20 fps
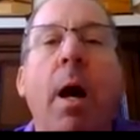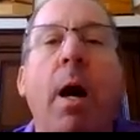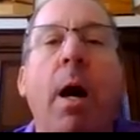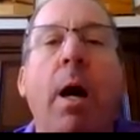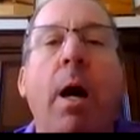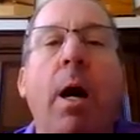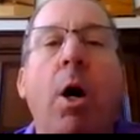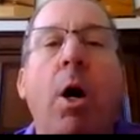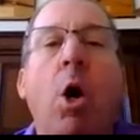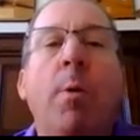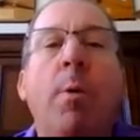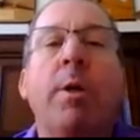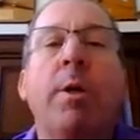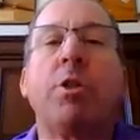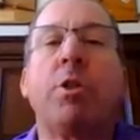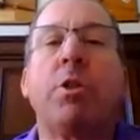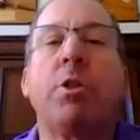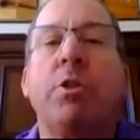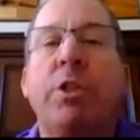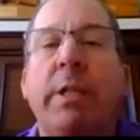homeowner
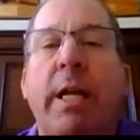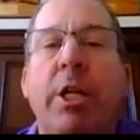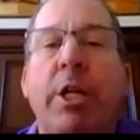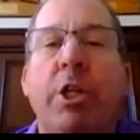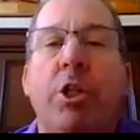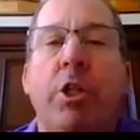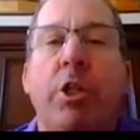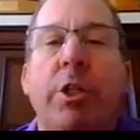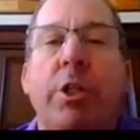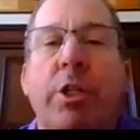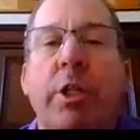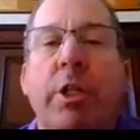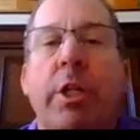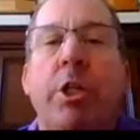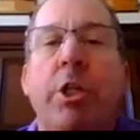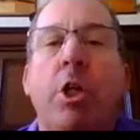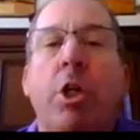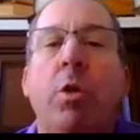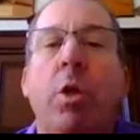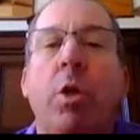associations can
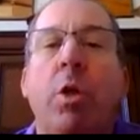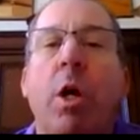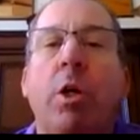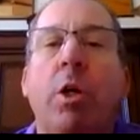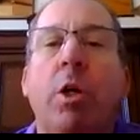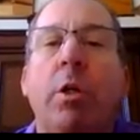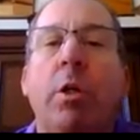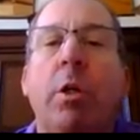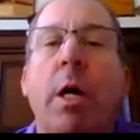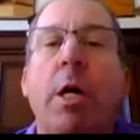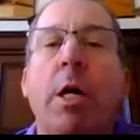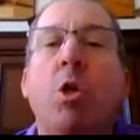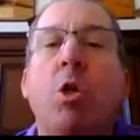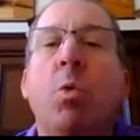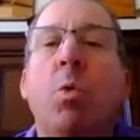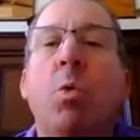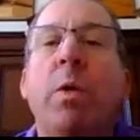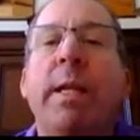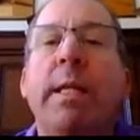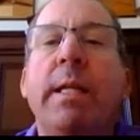no longer
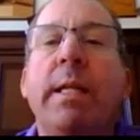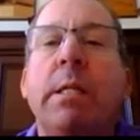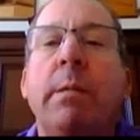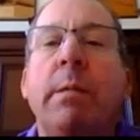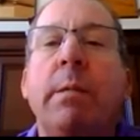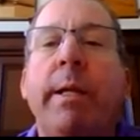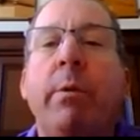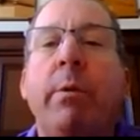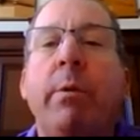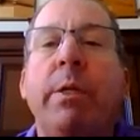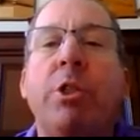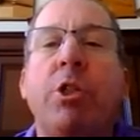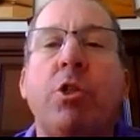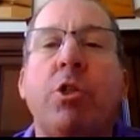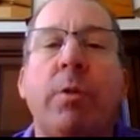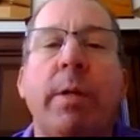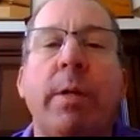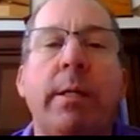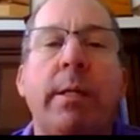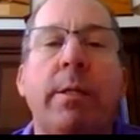unreasonably
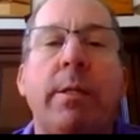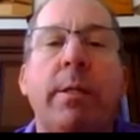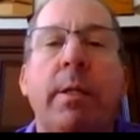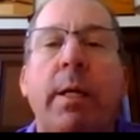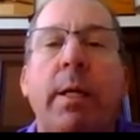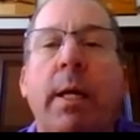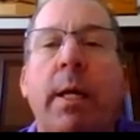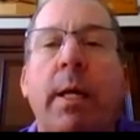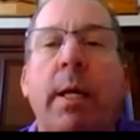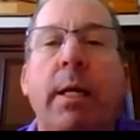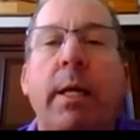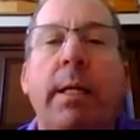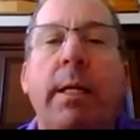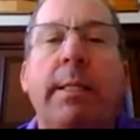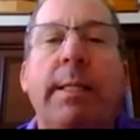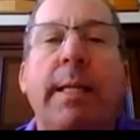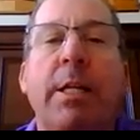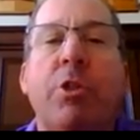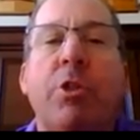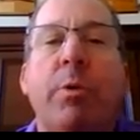restrict
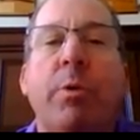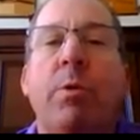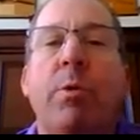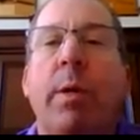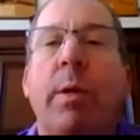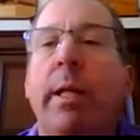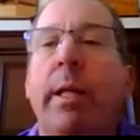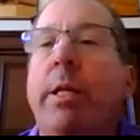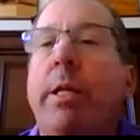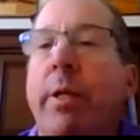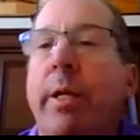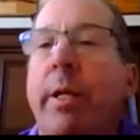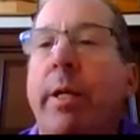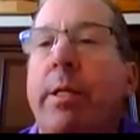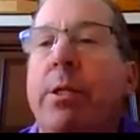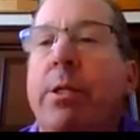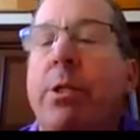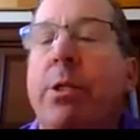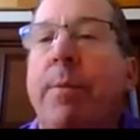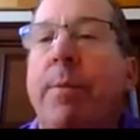accessory dwelling units.
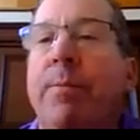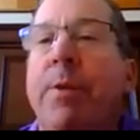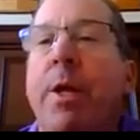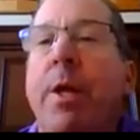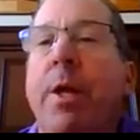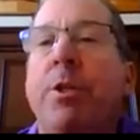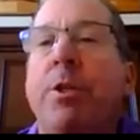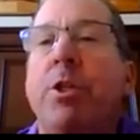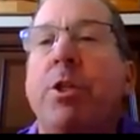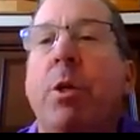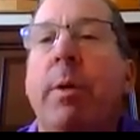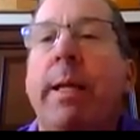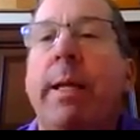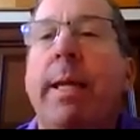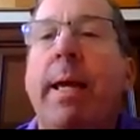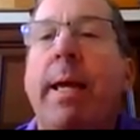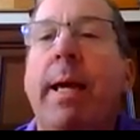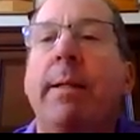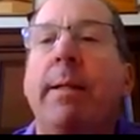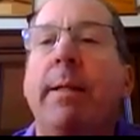So
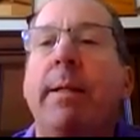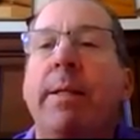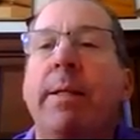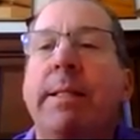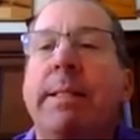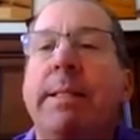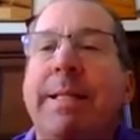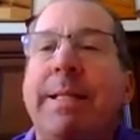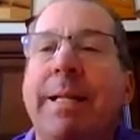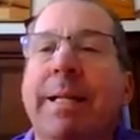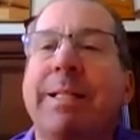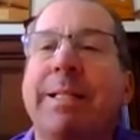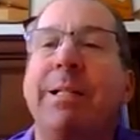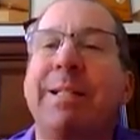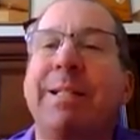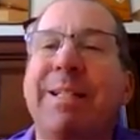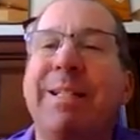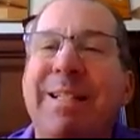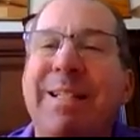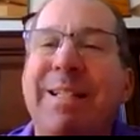again, this
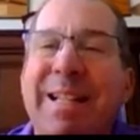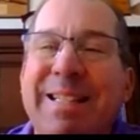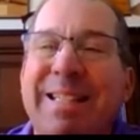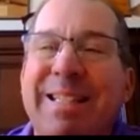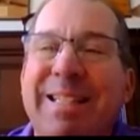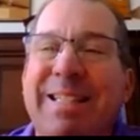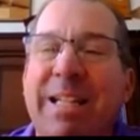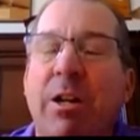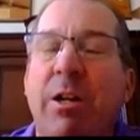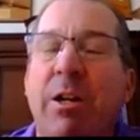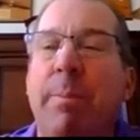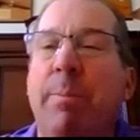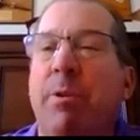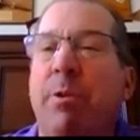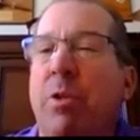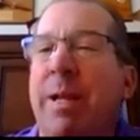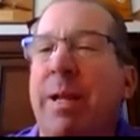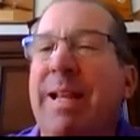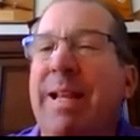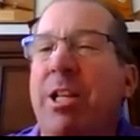doesn't necessarily
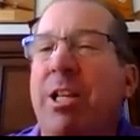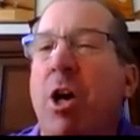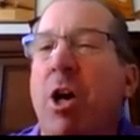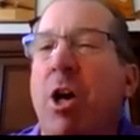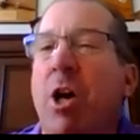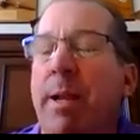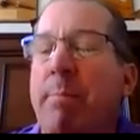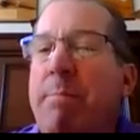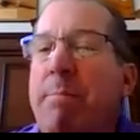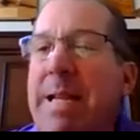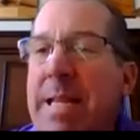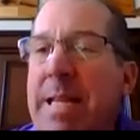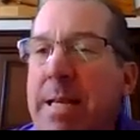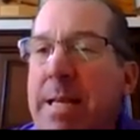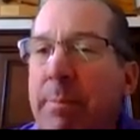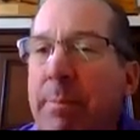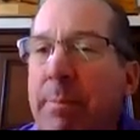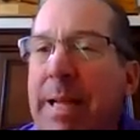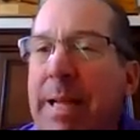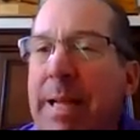pertain to
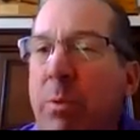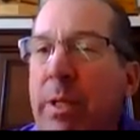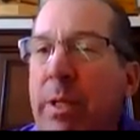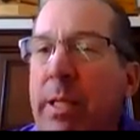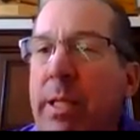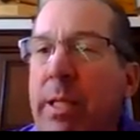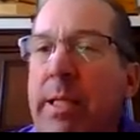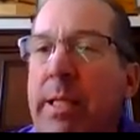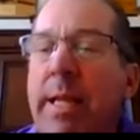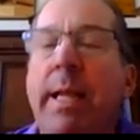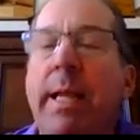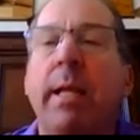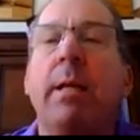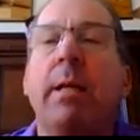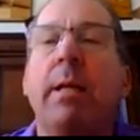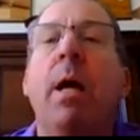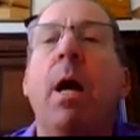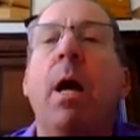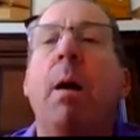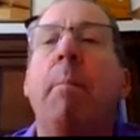condominiums, I wouldn't think,
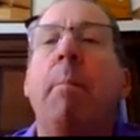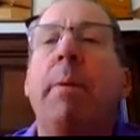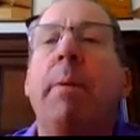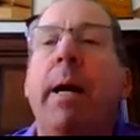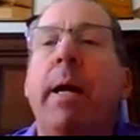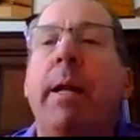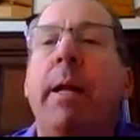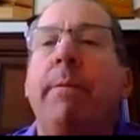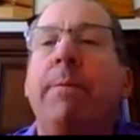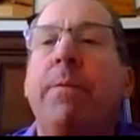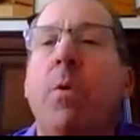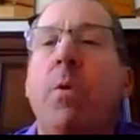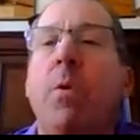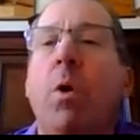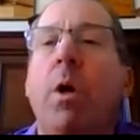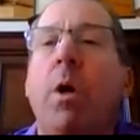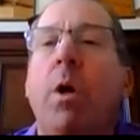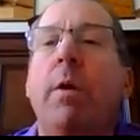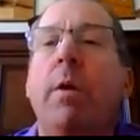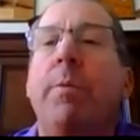but
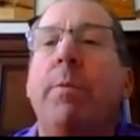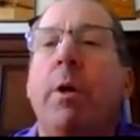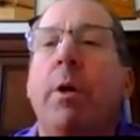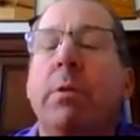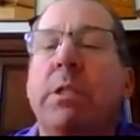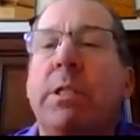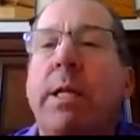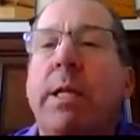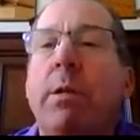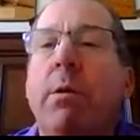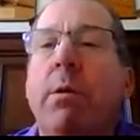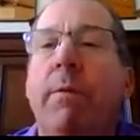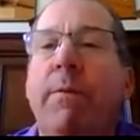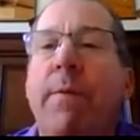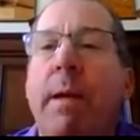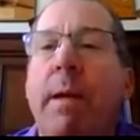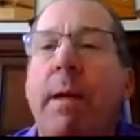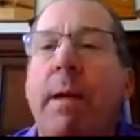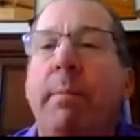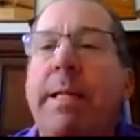for those single
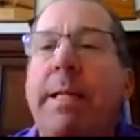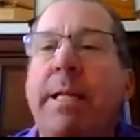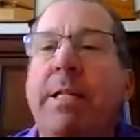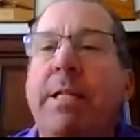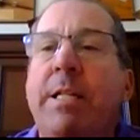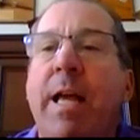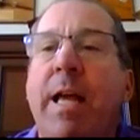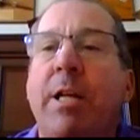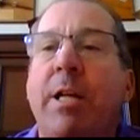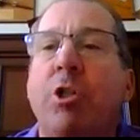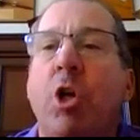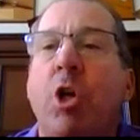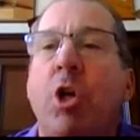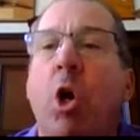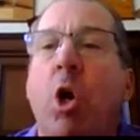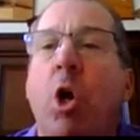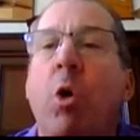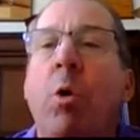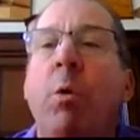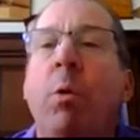family detached
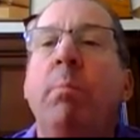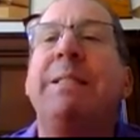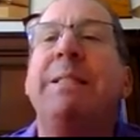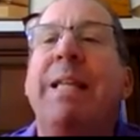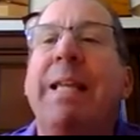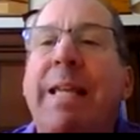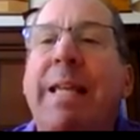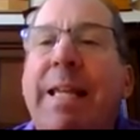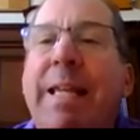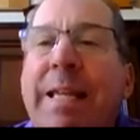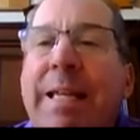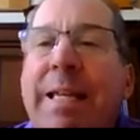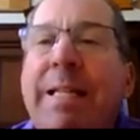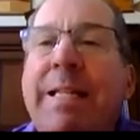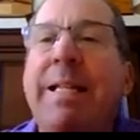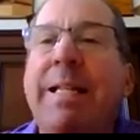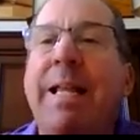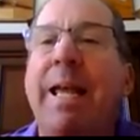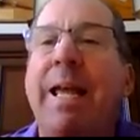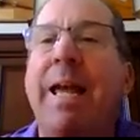homes
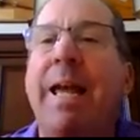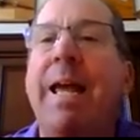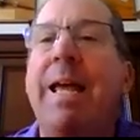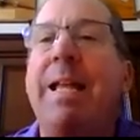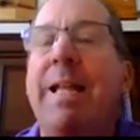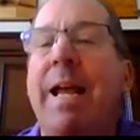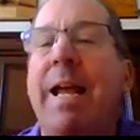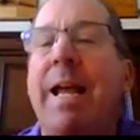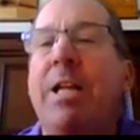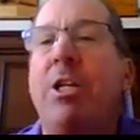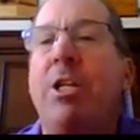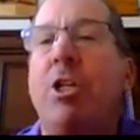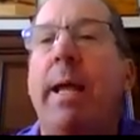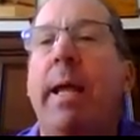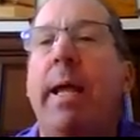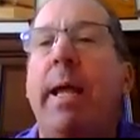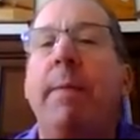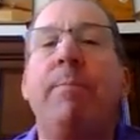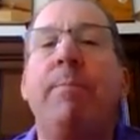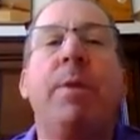in an
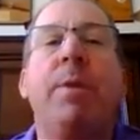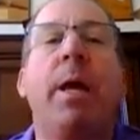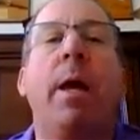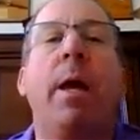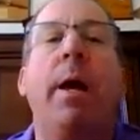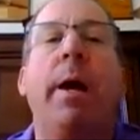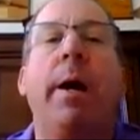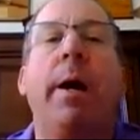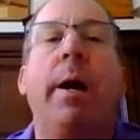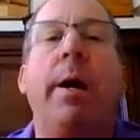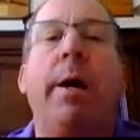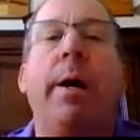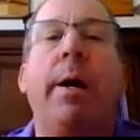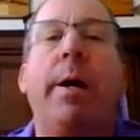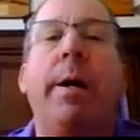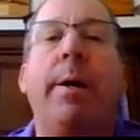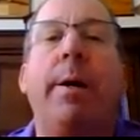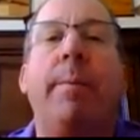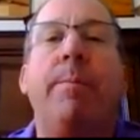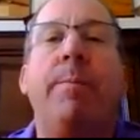HOA,
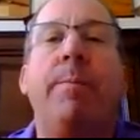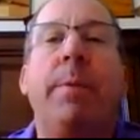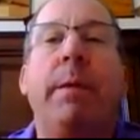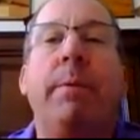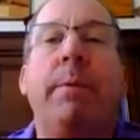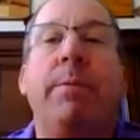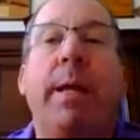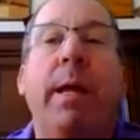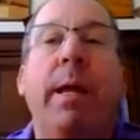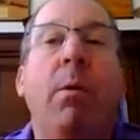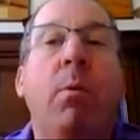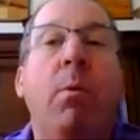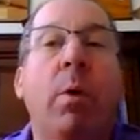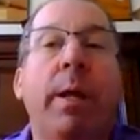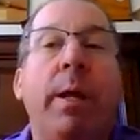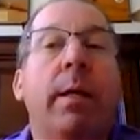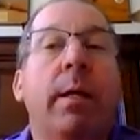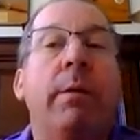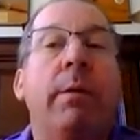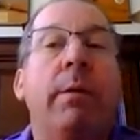If they want to
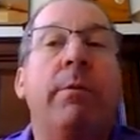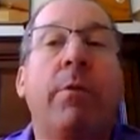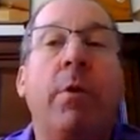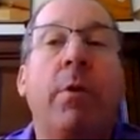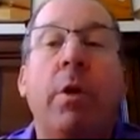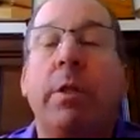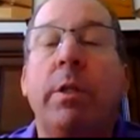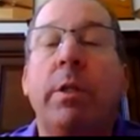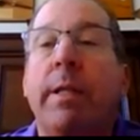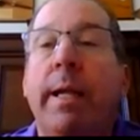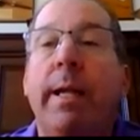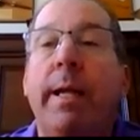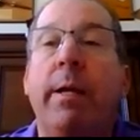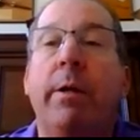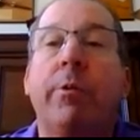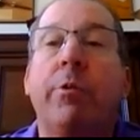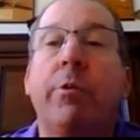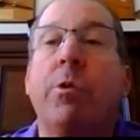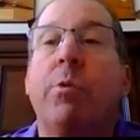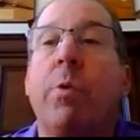convert their
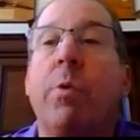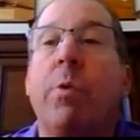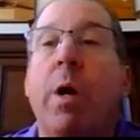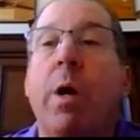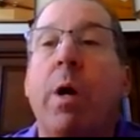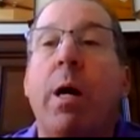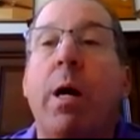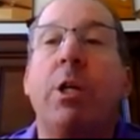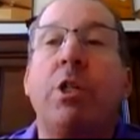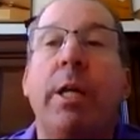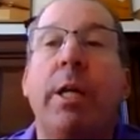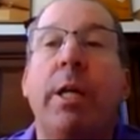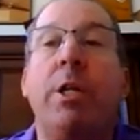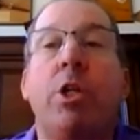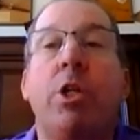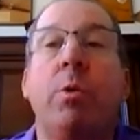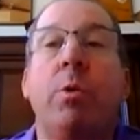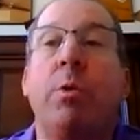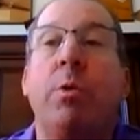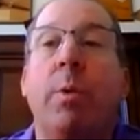garage
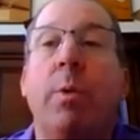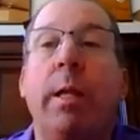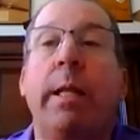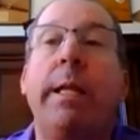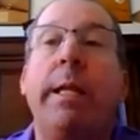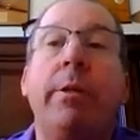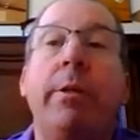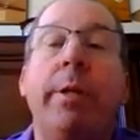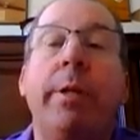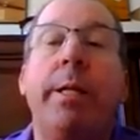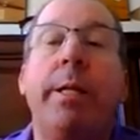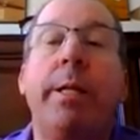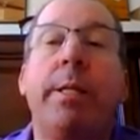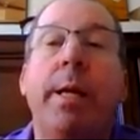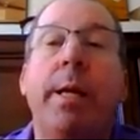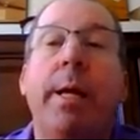into a dwelling unit,